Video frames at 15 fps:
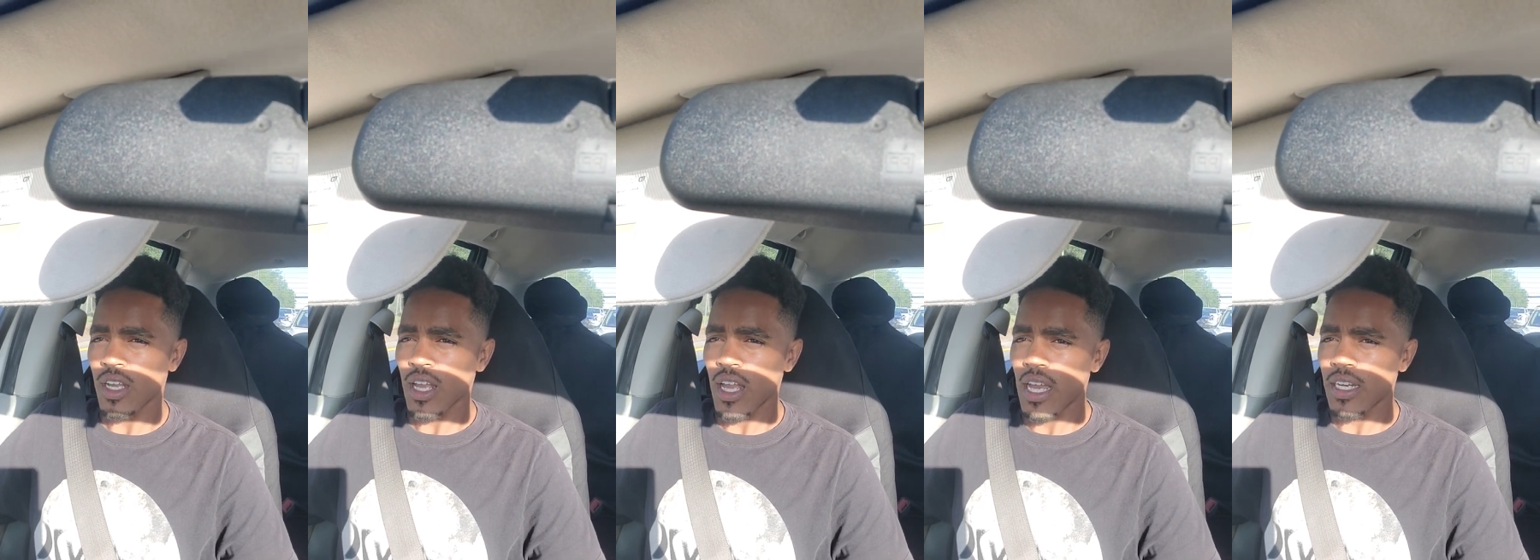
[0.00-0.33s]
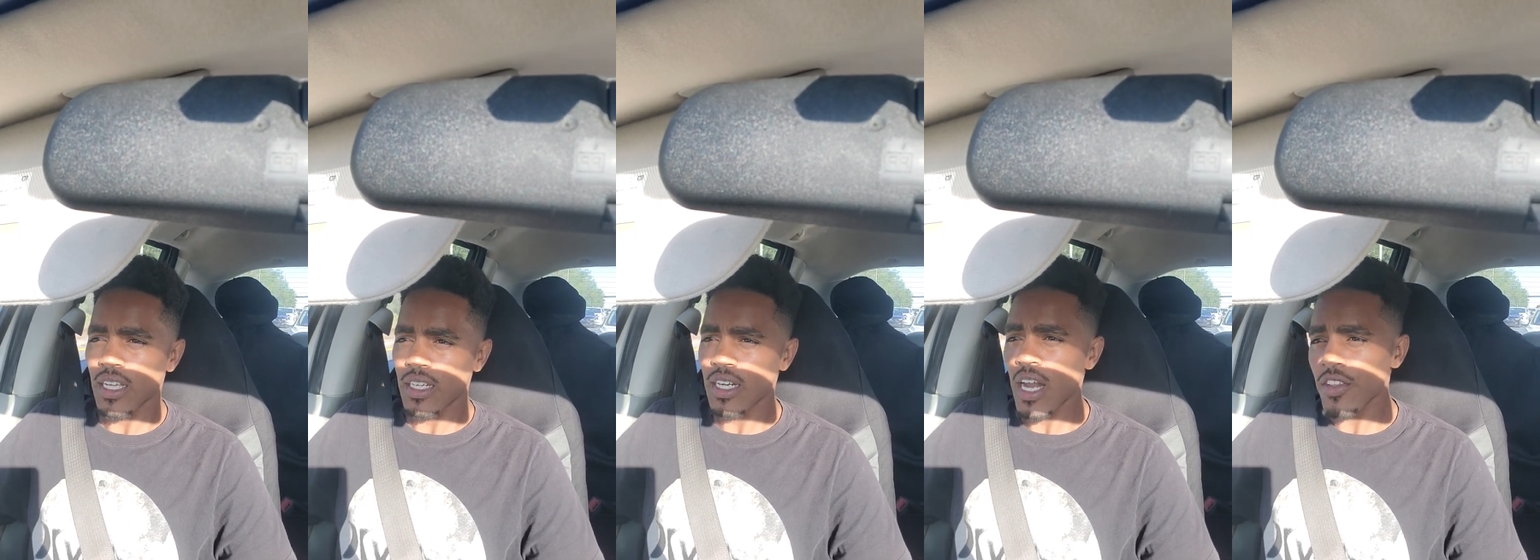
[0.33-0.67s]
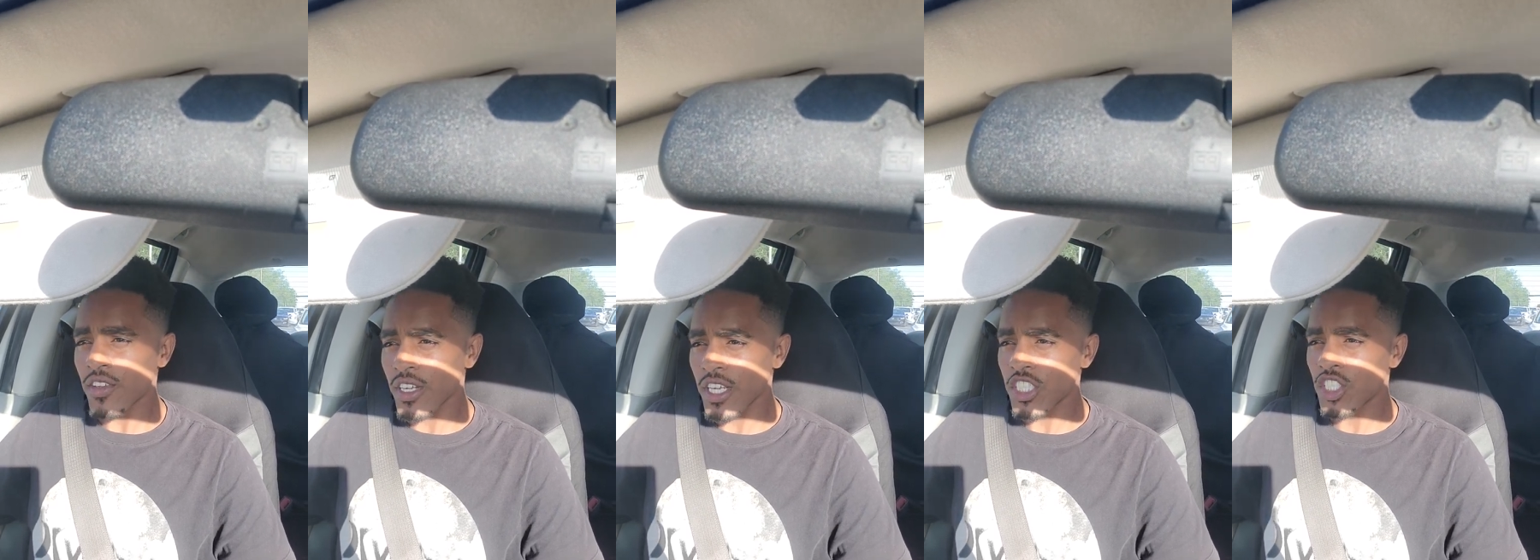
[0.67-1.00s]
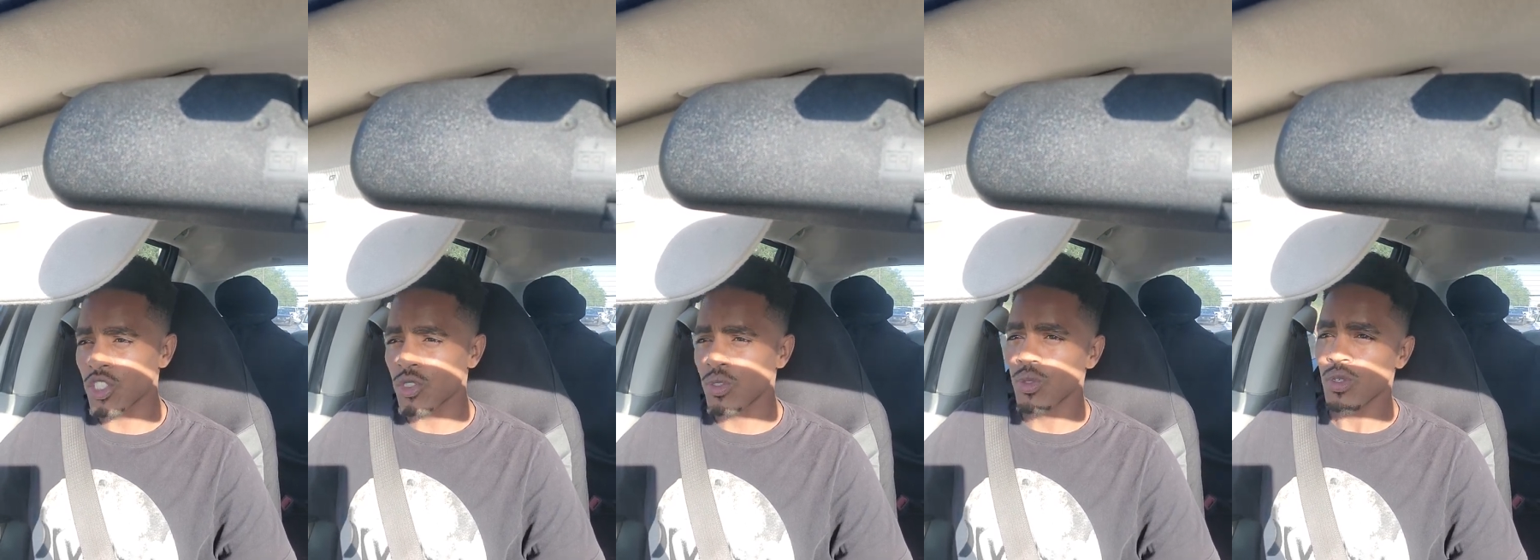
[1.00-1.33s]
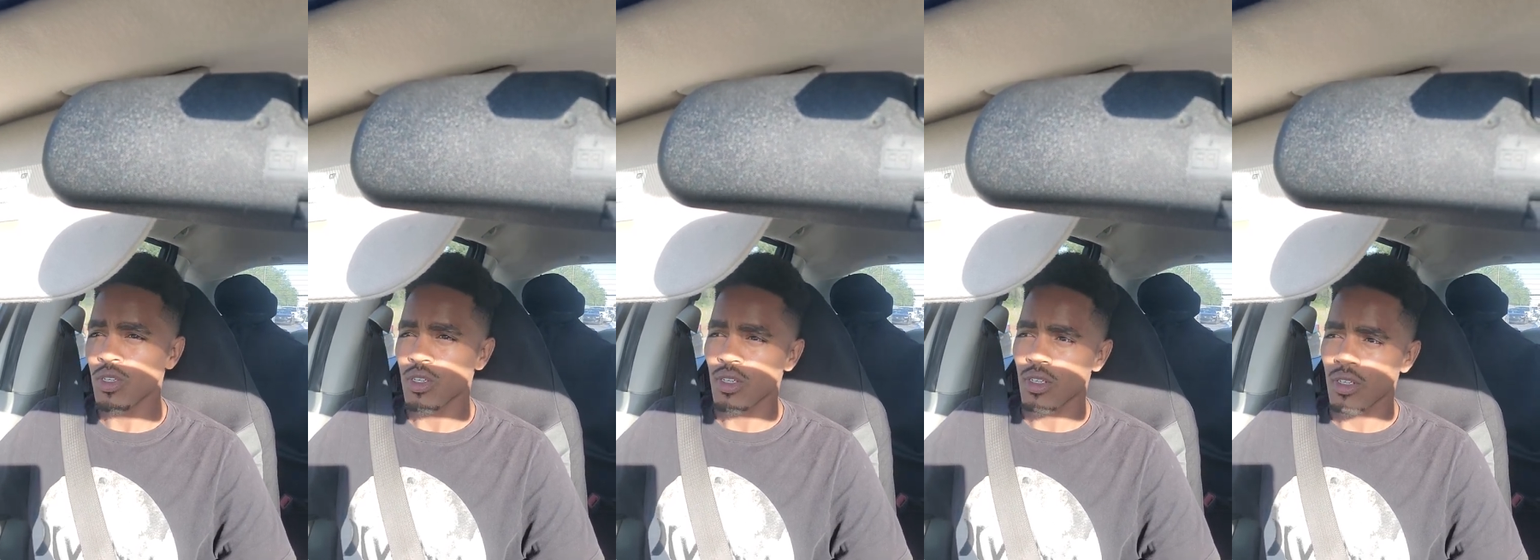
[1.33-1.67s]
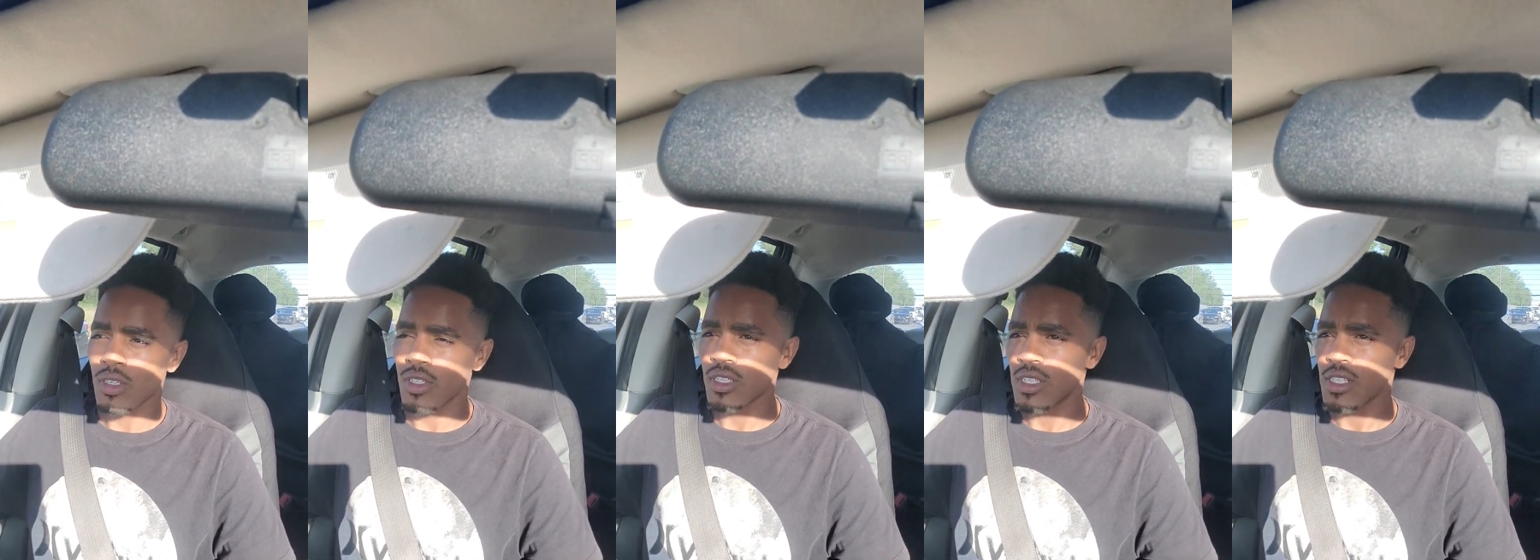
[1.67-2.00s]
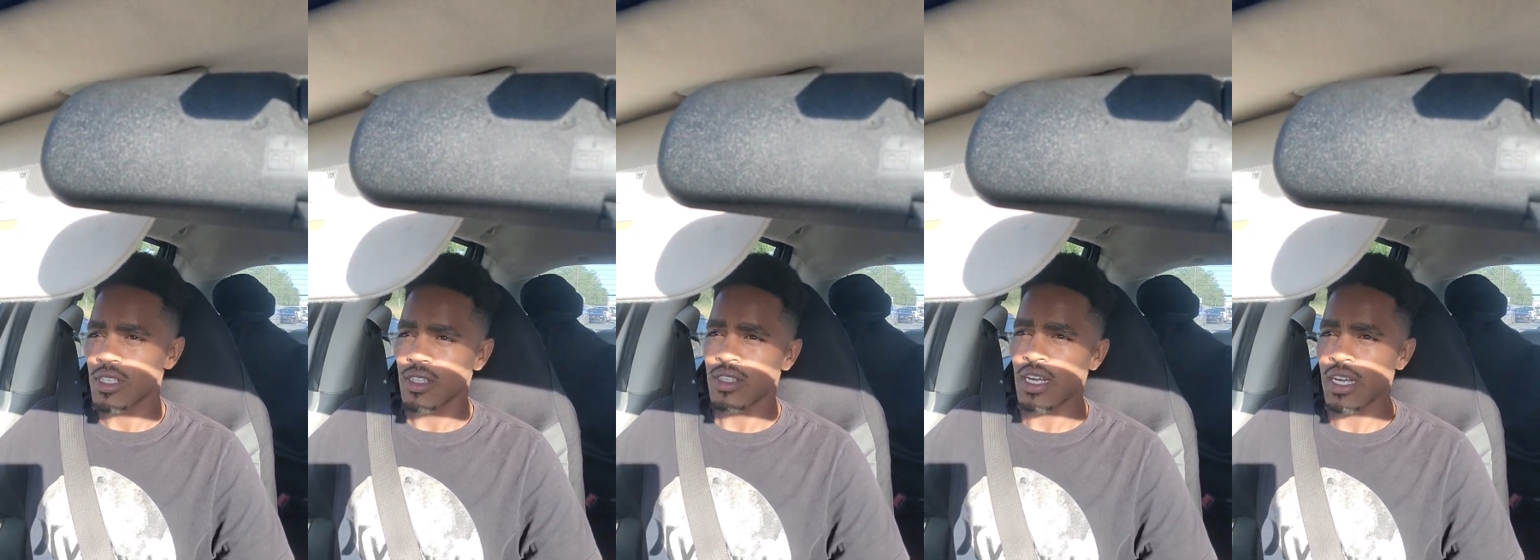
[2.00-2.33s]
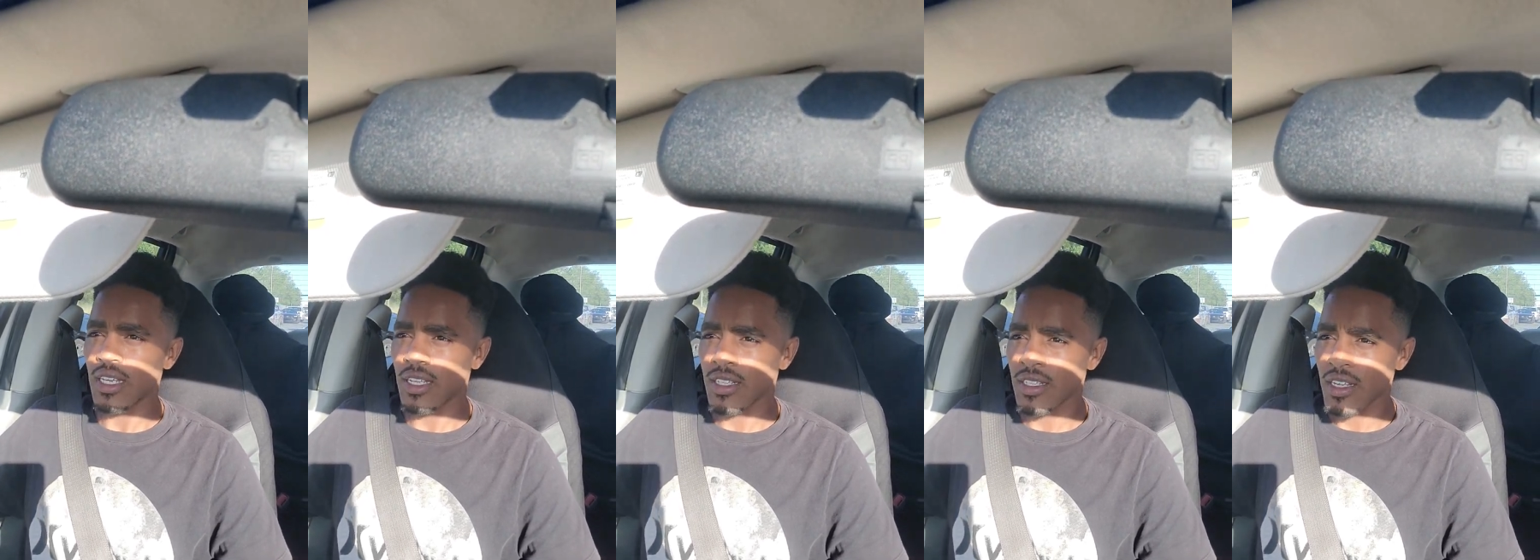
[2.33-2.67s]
And another issue that